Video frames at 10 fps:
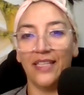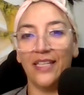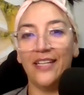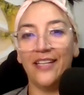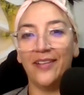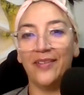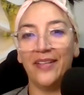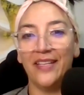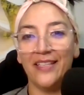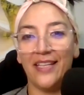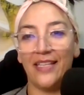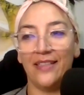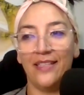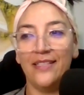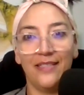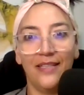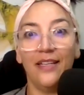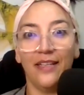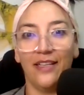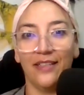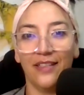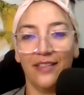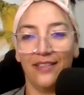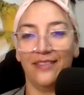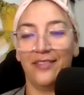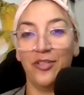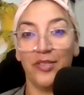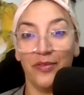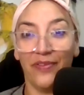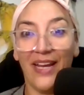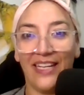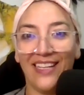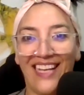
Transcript: You know, this is not a, just a friend.